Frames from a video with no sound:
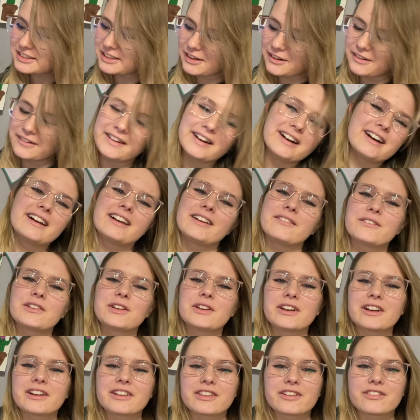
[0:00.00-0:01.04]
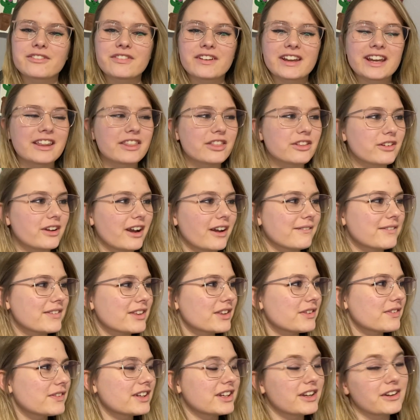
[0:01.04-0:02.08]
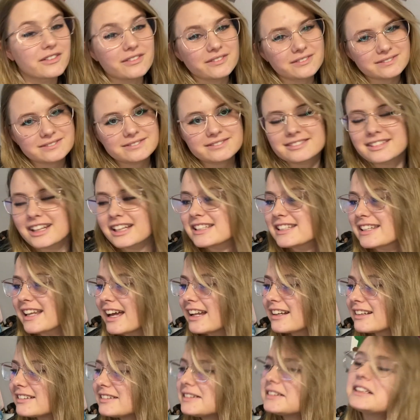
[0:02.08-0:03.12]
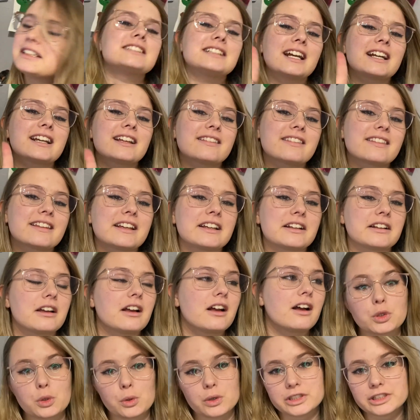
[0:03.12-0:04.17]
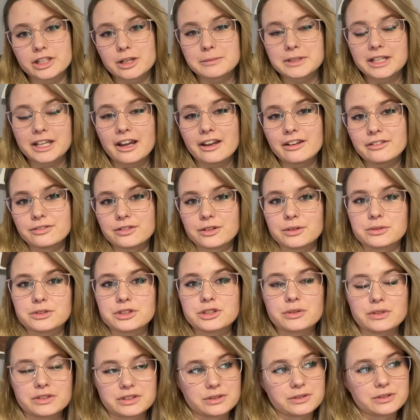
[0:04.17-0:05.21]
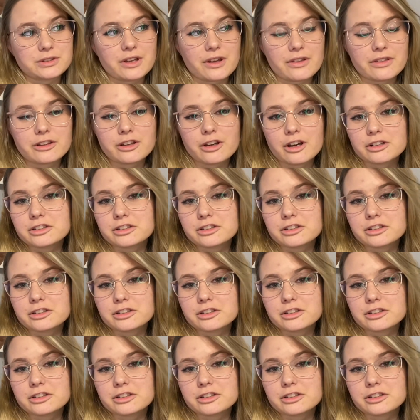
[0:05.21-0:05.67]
so, uh, if you hear the fan throughout this video, that's that. Second thing, recording on my iPhone, so I don't know how the